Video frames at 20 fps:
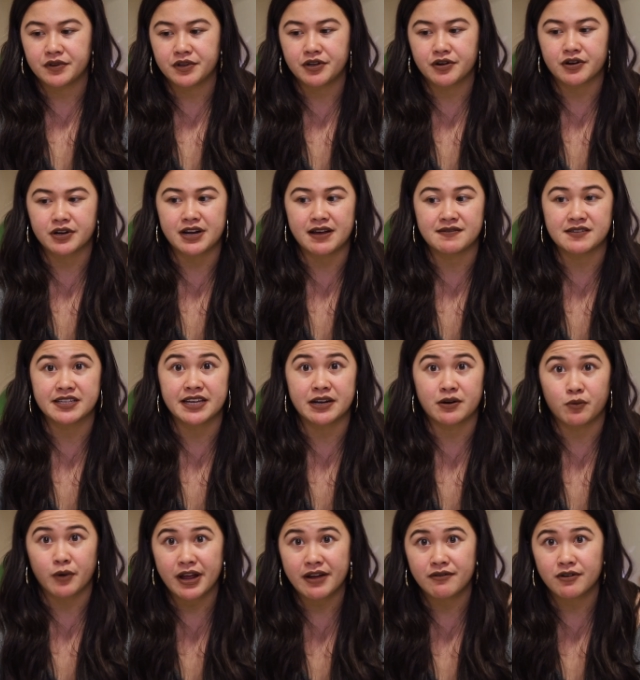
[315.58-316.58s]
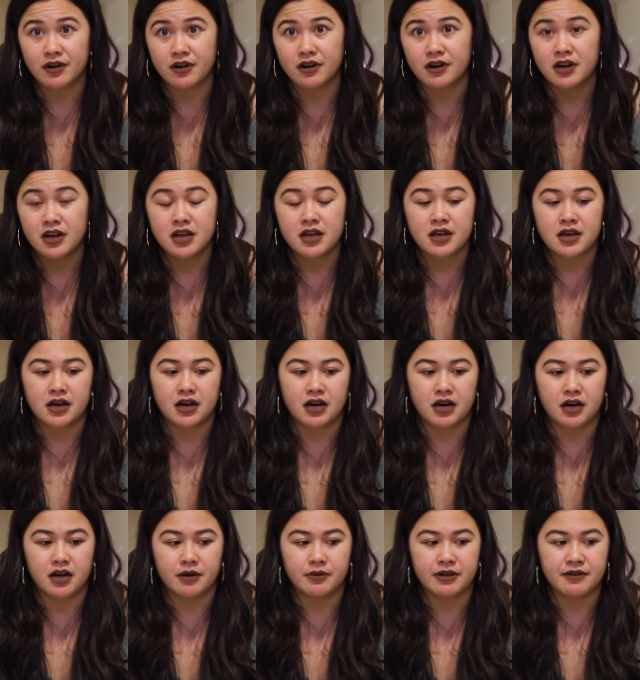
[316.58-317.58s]
you're gonna have to get a waiver.
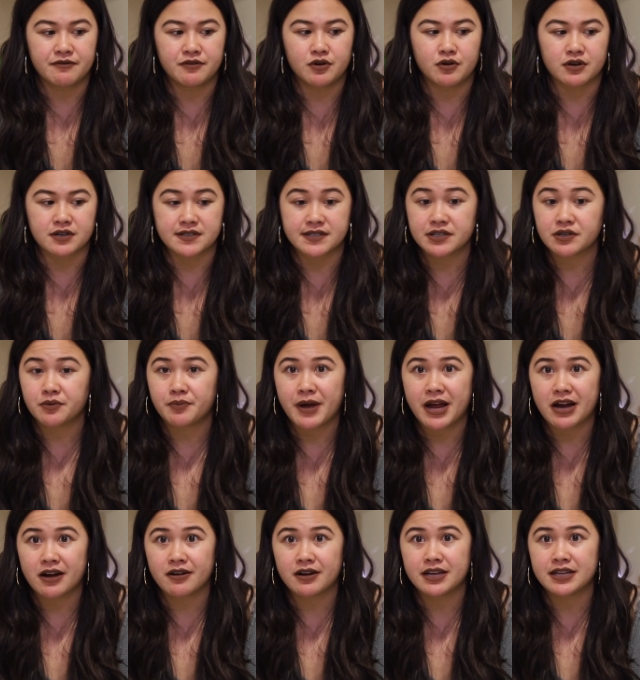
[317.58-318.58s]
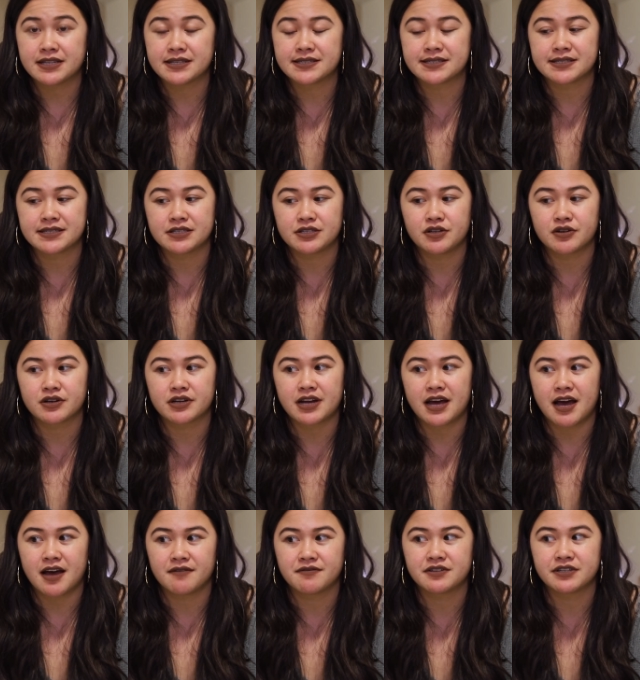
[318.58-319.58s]
Uh, if you are a single parent, you're gonna
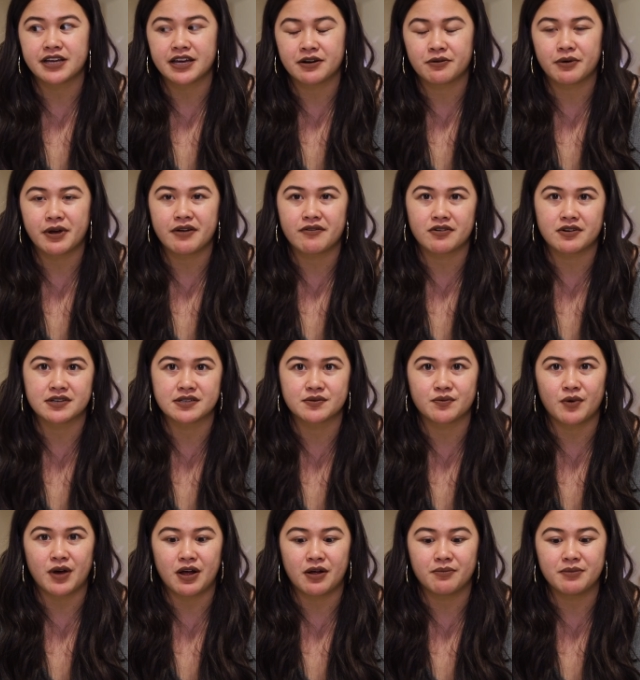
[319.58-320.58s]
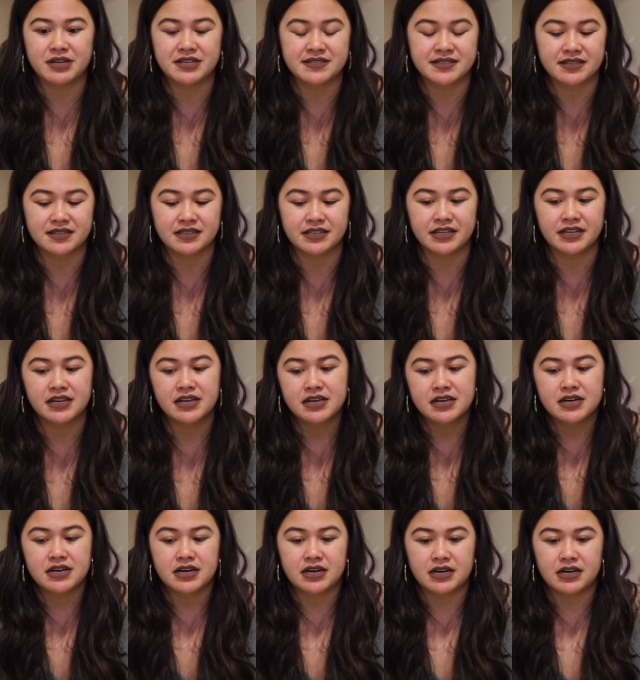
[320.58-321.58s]
have to get a waiver as well, basically.
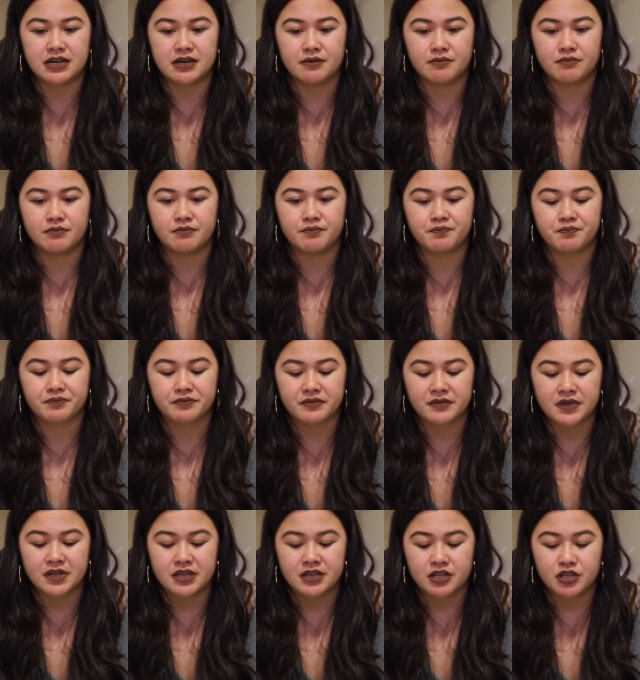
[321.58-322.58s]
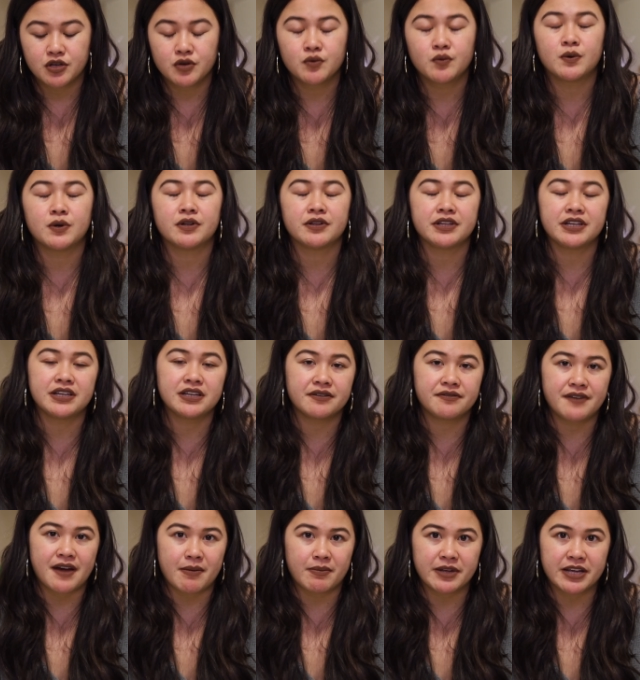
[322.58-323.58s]
Um, you will need a
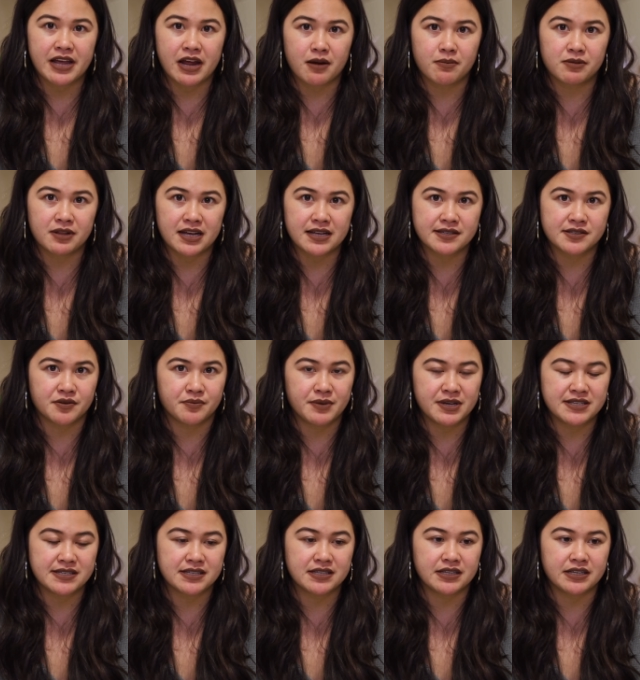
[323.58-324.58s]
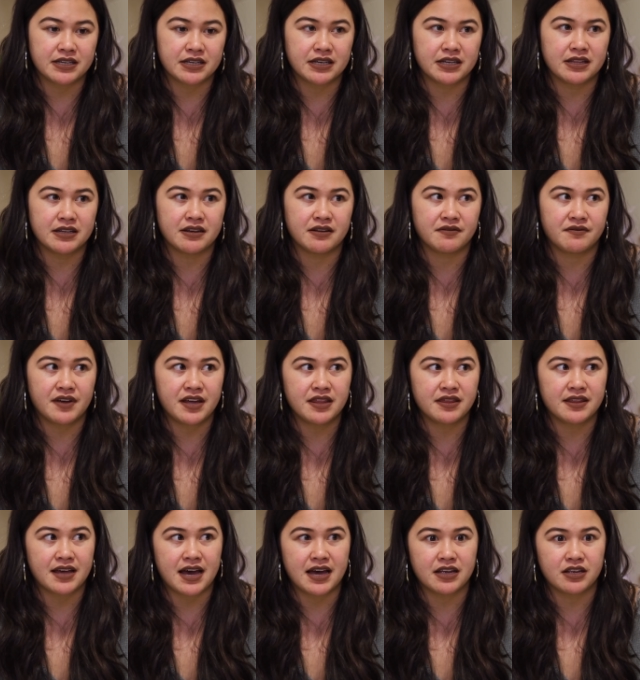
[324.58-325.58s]
family care plan so basically in the
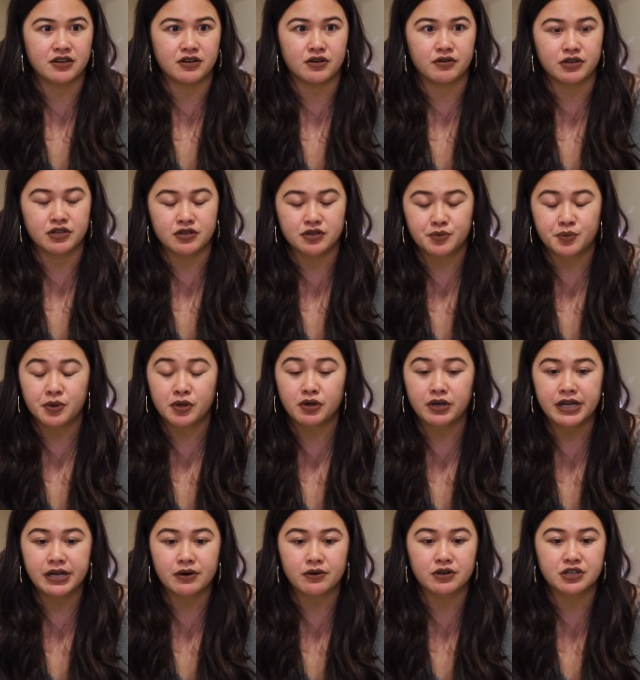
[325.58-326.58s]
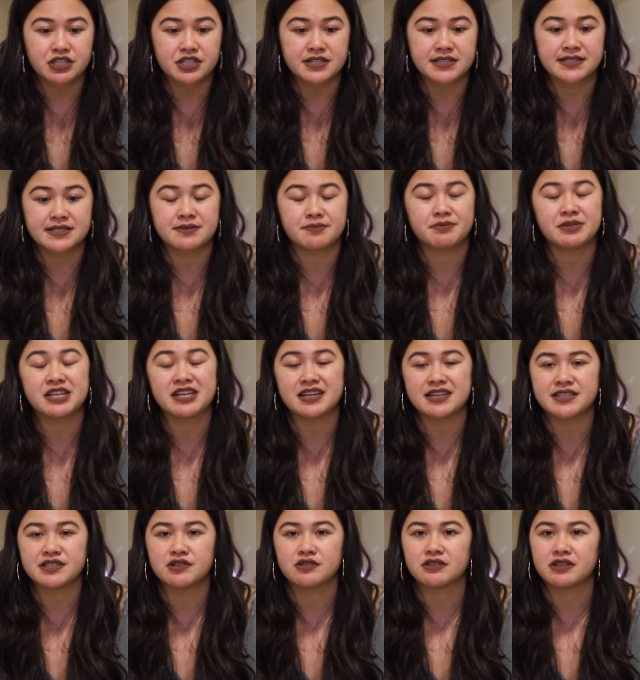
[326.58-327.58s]
event that you know you deploy or just
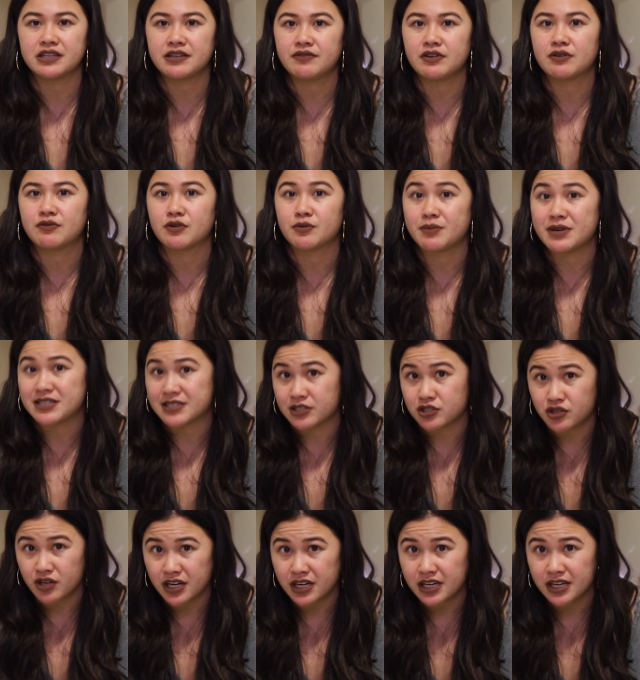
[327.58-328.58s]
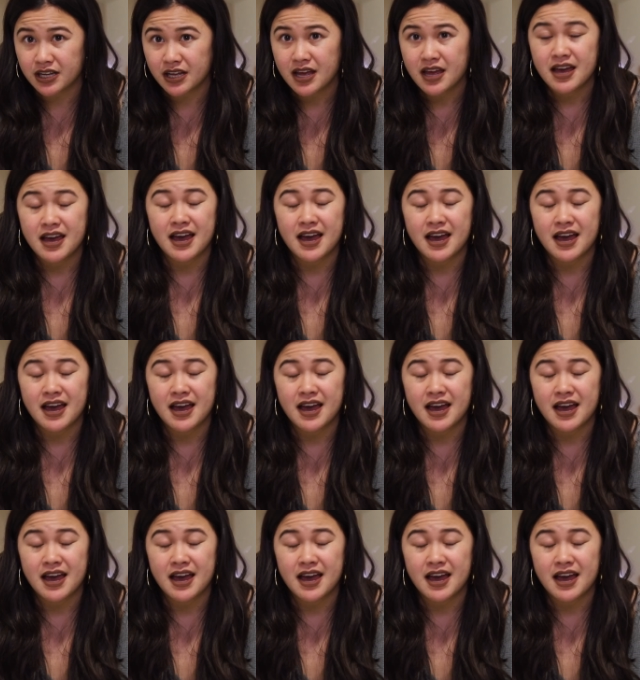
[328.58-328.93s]
because you're leaving for basic training